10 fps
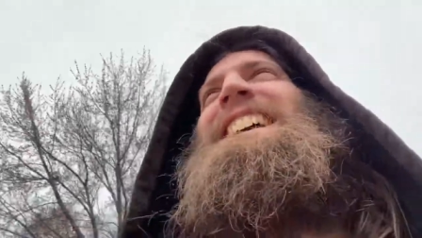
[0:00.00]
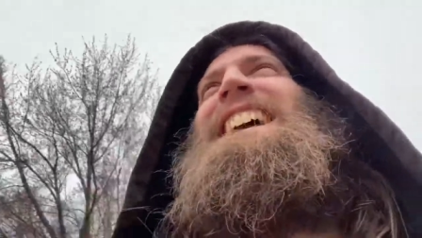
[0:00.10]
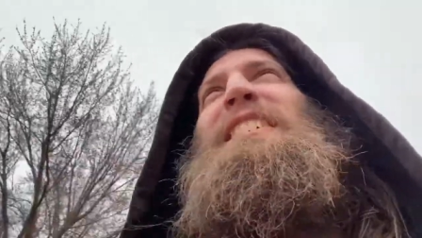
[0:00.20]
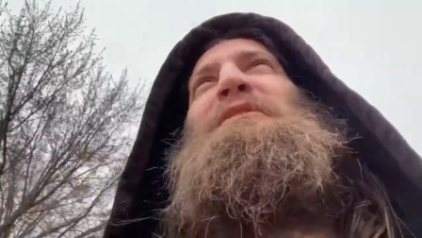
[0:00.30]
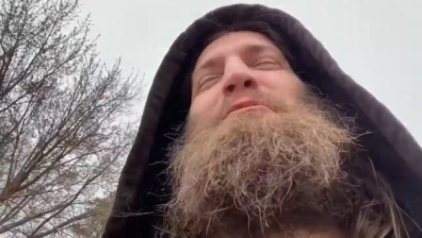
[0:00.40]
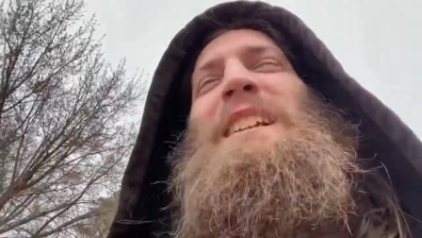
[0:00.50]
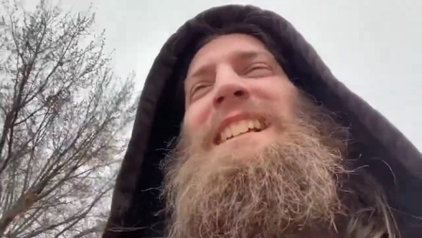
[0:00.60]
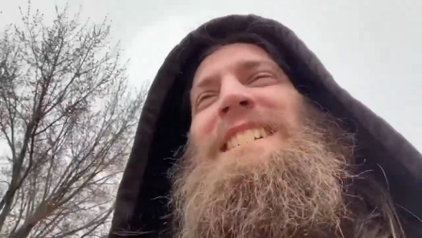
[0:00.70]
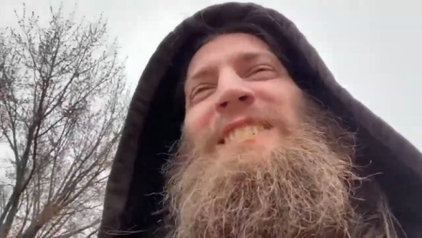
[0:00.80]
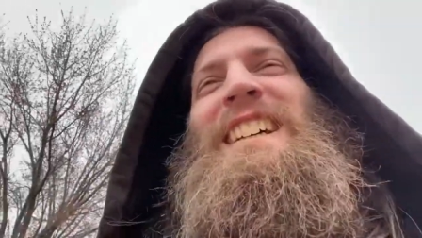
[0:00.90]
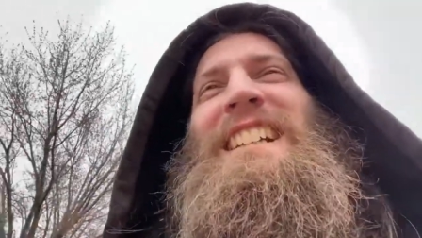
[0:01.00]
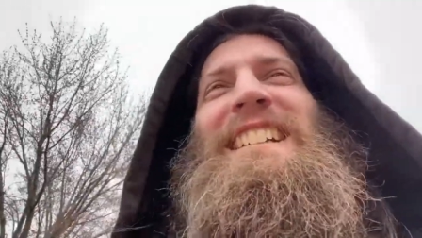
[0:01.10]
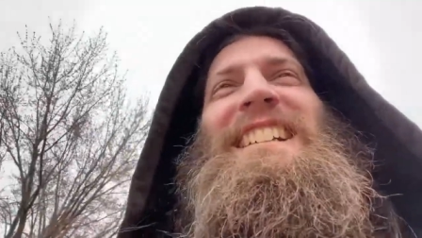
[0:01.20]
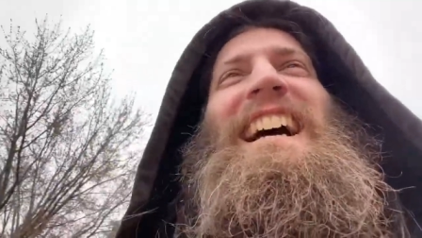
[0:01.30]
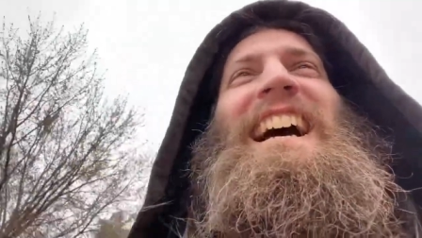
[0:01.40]
Everybody don't like the
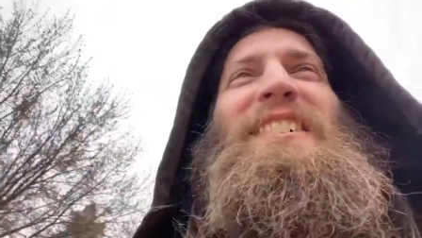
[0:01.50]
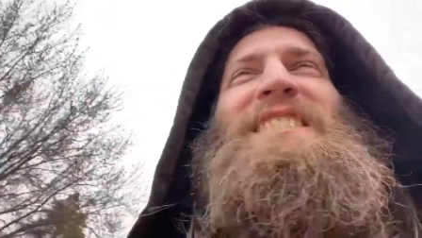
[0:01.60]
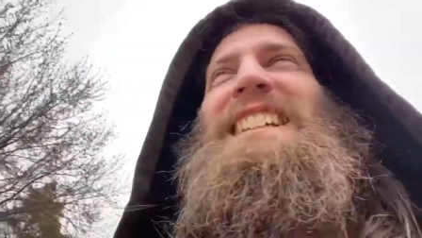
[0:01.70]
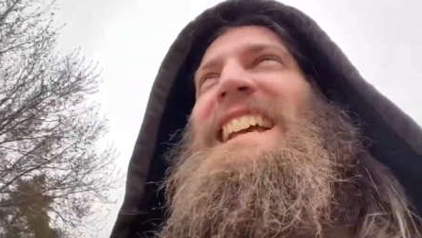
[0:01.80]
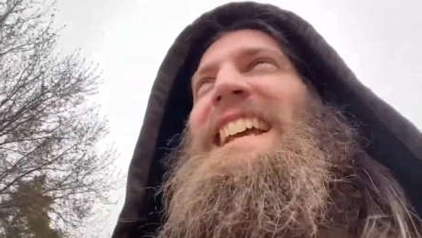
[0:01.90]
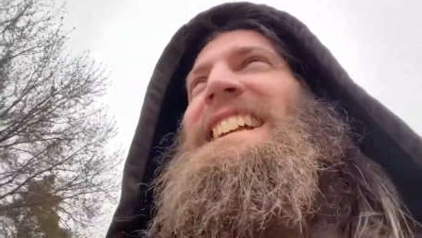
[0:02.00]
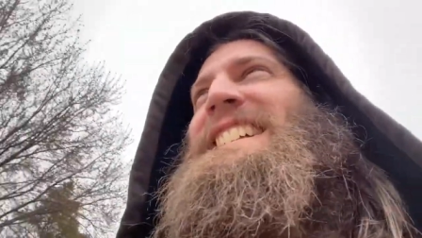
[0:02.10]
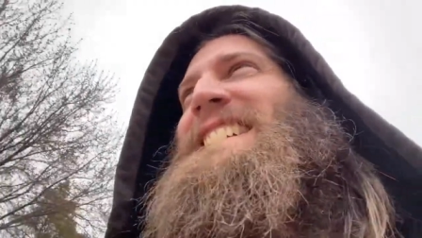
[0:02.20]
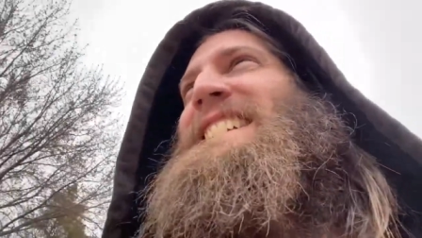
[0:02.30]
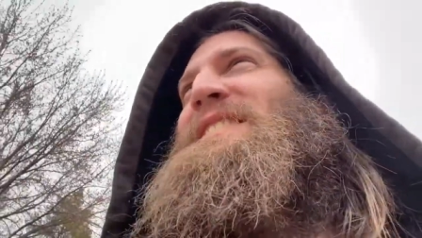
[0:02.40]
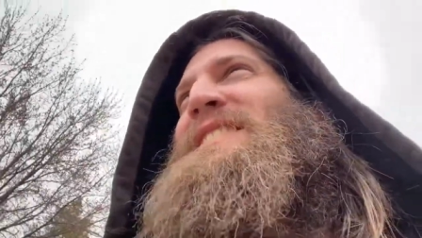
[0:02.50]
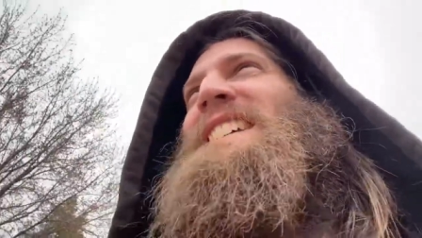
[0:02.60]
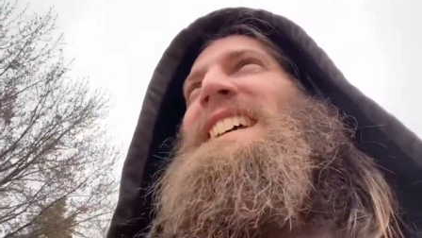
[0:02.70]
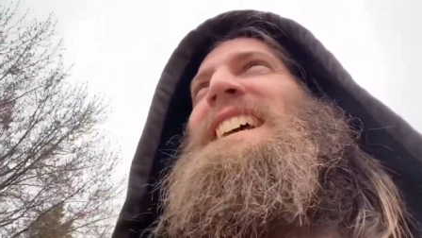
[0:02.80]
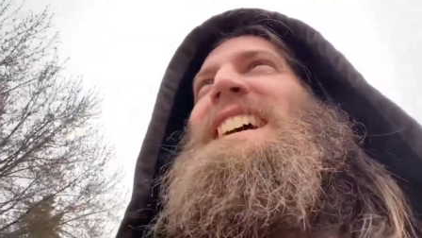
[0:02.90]
cops, and it seems
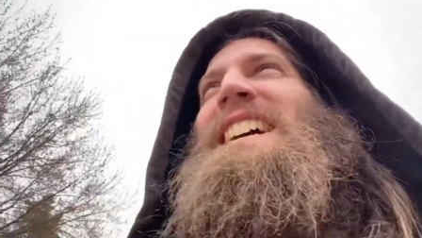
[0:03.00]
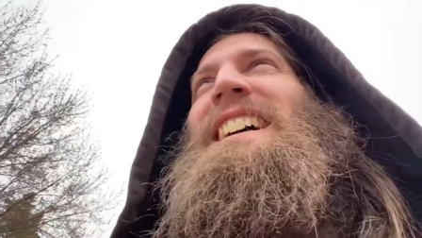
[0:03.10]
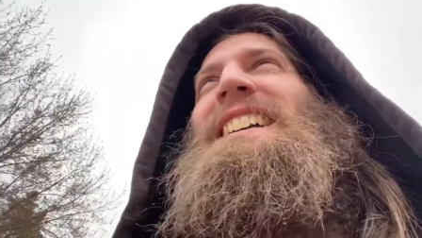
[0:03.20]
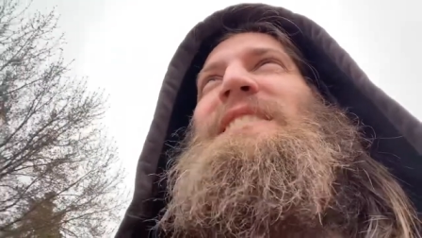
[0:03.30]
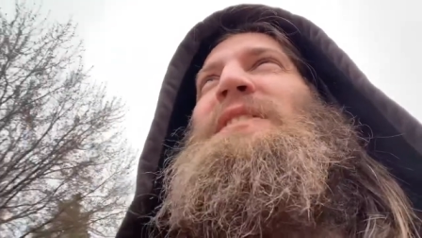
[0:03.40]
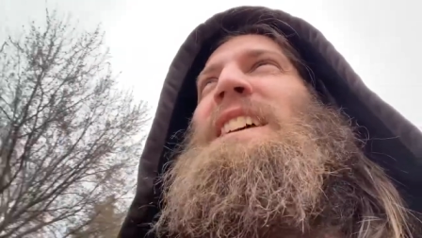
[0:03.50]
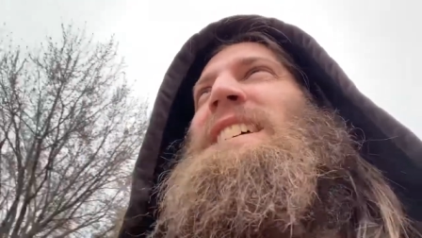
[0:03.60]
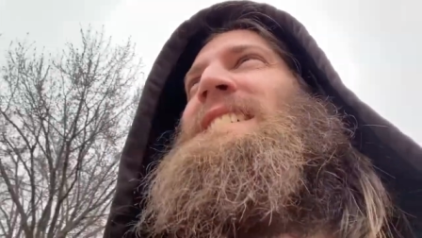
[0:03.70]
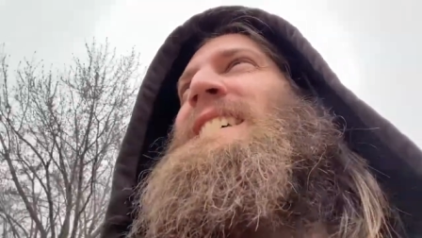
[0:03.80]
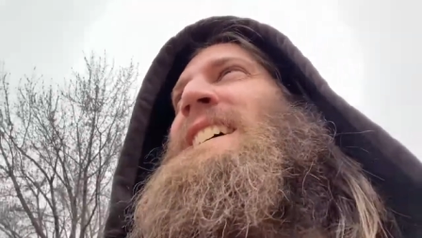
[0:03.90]
it's fixed.